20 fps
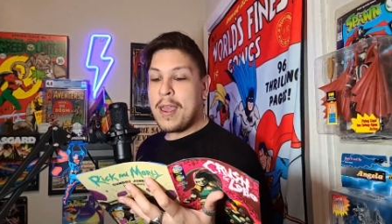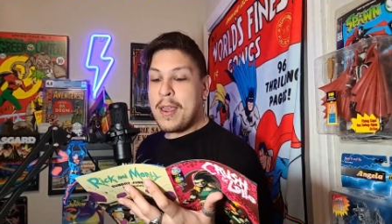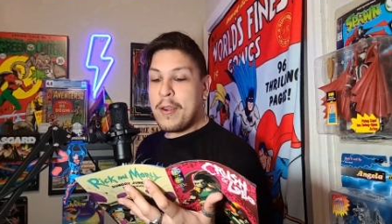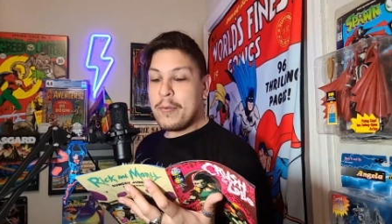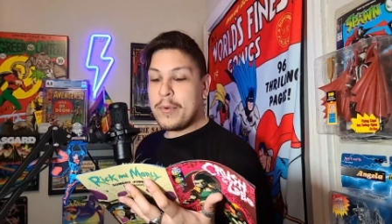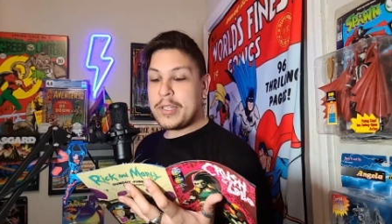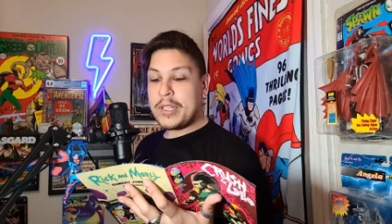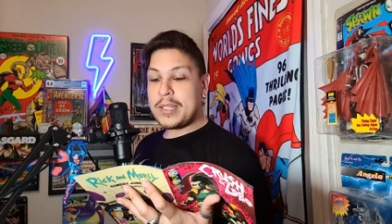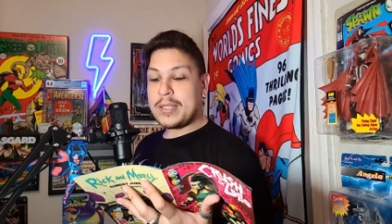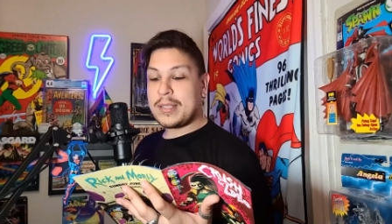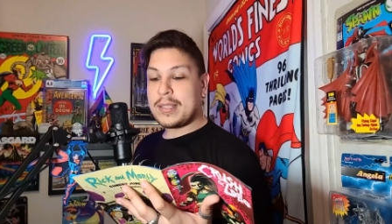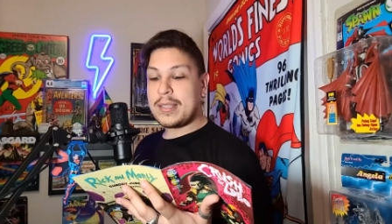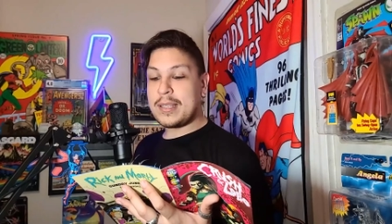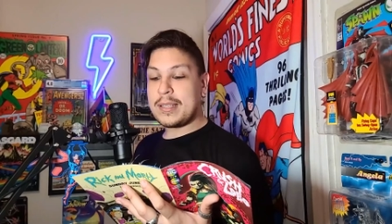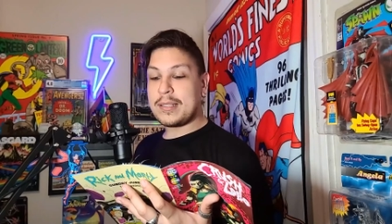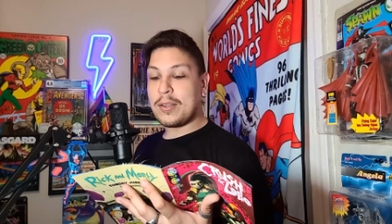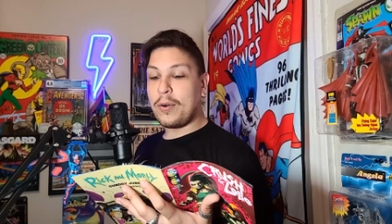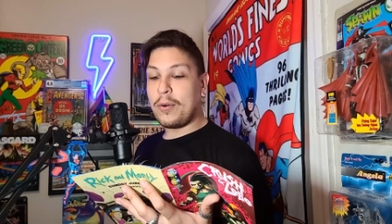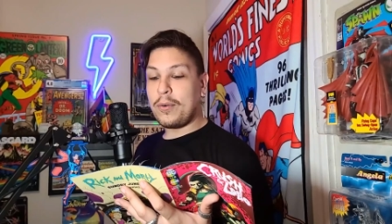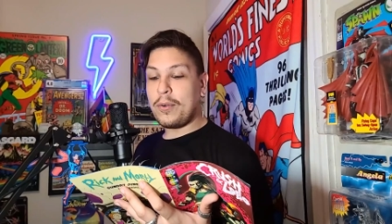which is
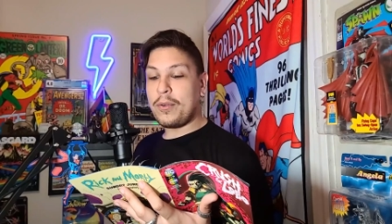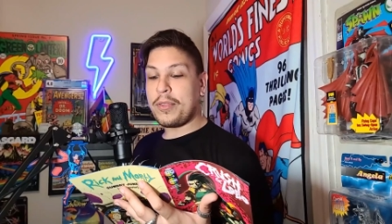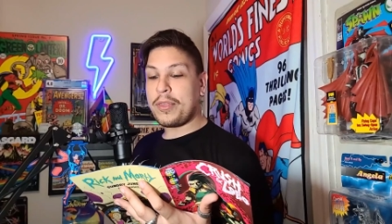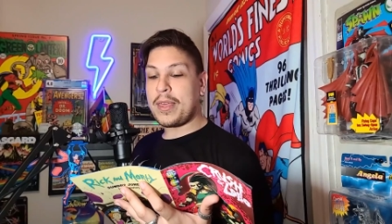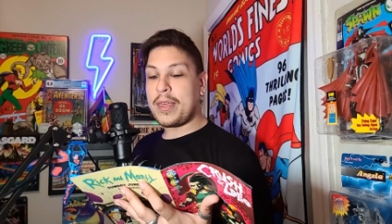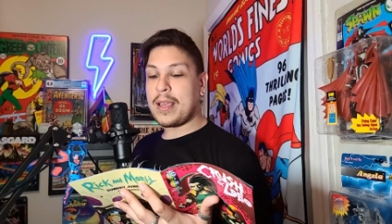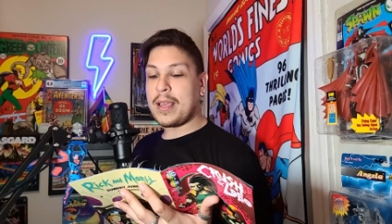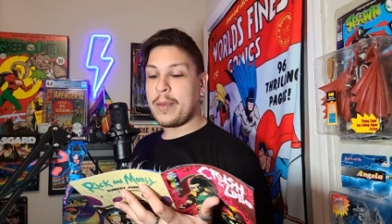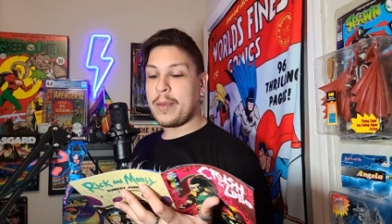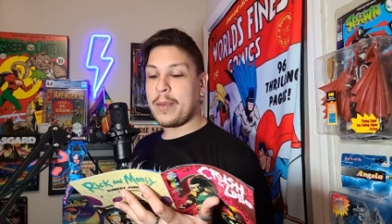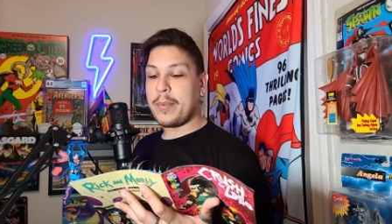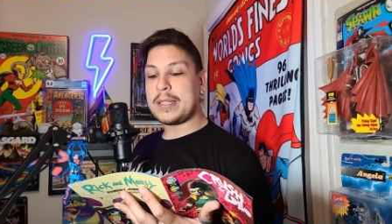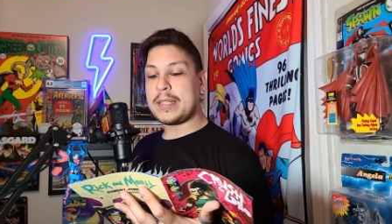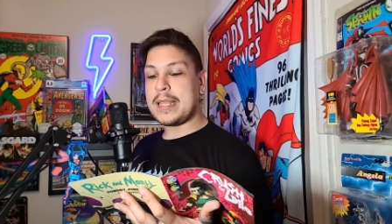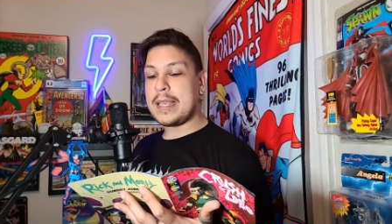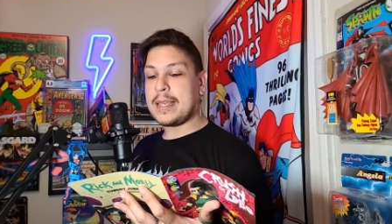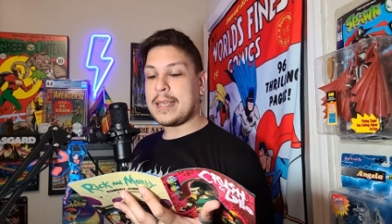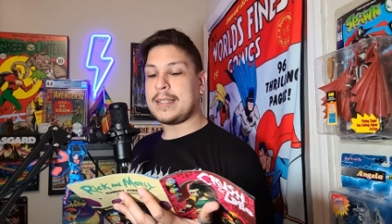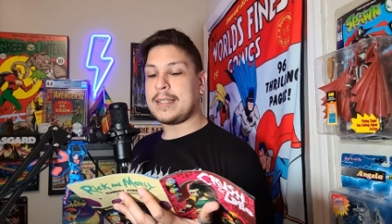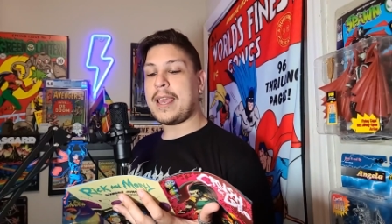this whole thing about
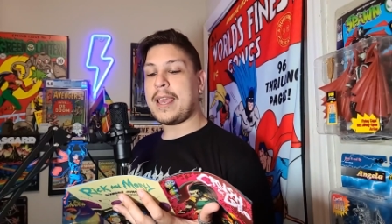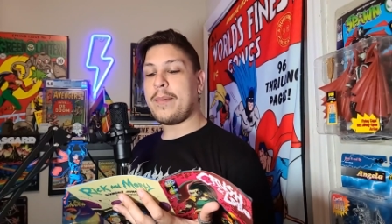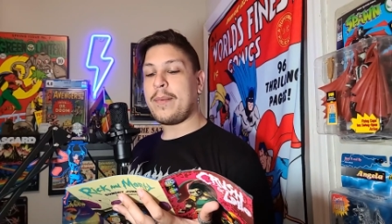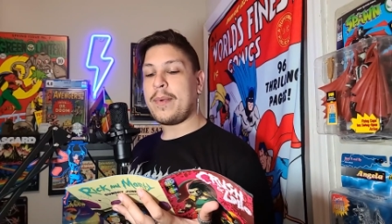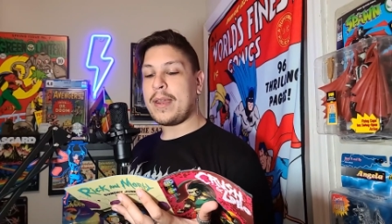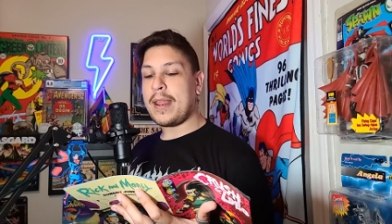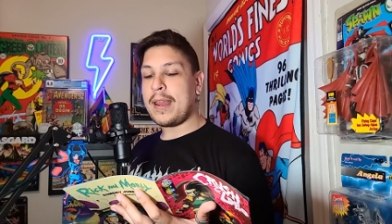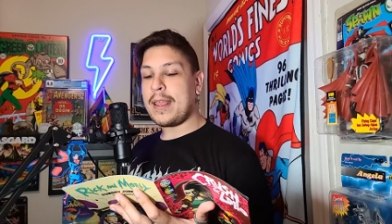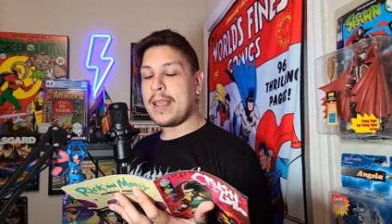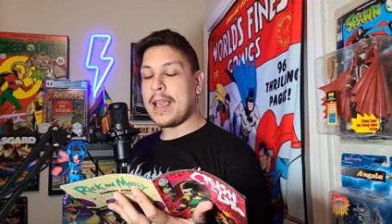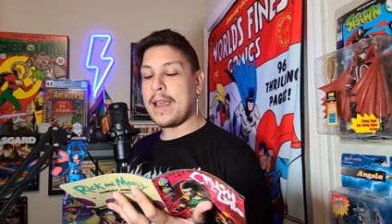decontaminating